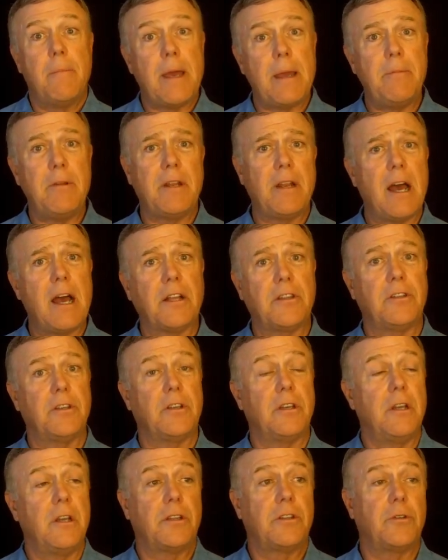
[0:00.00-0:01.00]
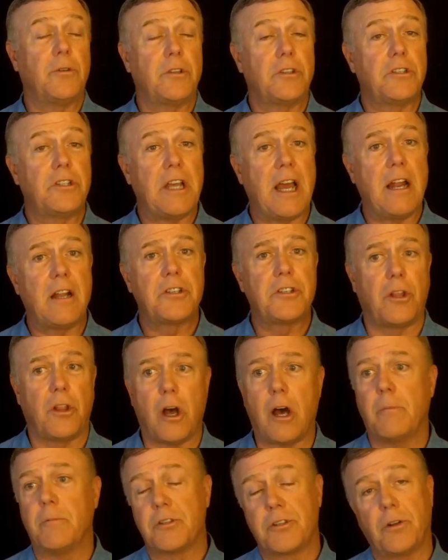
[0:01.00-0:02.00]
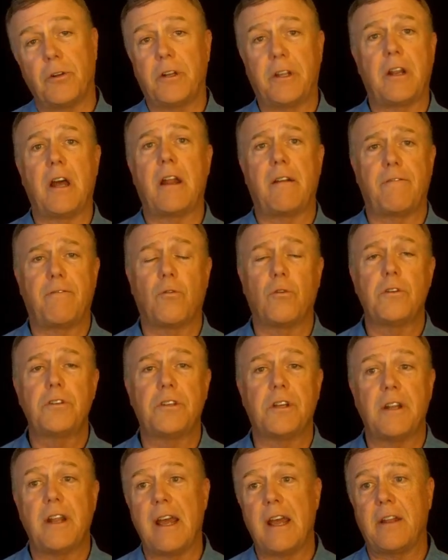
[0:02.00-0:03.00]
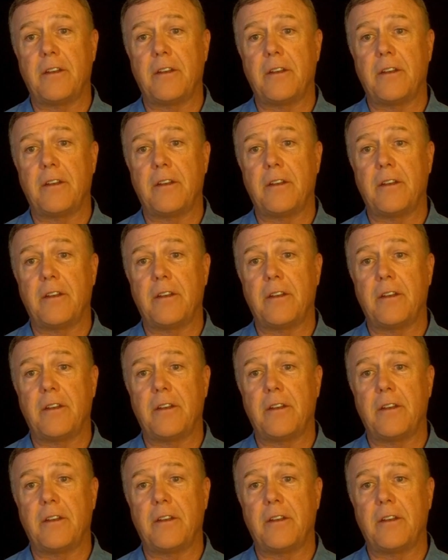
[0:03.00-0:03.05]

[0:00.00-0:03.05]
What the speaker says: maybe not to challenge the law, but certainly not enforce it,